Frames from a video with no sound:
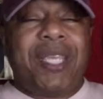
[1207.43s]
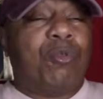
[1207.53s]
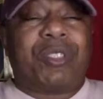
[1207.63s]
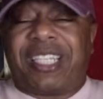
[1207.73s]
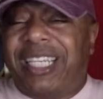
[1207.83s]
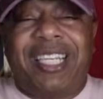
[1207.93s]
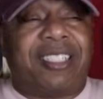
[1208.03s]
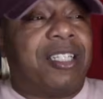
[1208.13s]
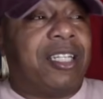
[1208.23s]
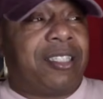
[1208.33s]
It was
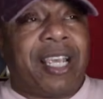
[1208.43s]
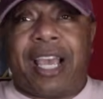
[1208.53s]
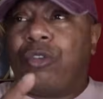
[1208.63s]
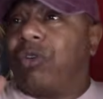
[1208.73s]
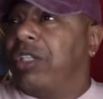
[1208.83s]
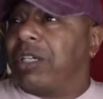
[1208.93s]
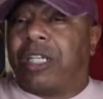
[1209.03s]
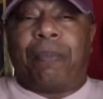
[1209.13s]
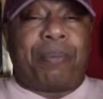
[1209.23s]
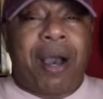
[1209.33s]
easy to tell. You could look
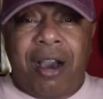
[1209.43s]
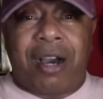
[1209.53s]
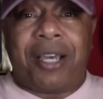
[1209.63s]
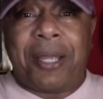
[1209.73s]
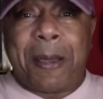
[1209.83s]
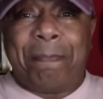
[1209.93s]
at the pod.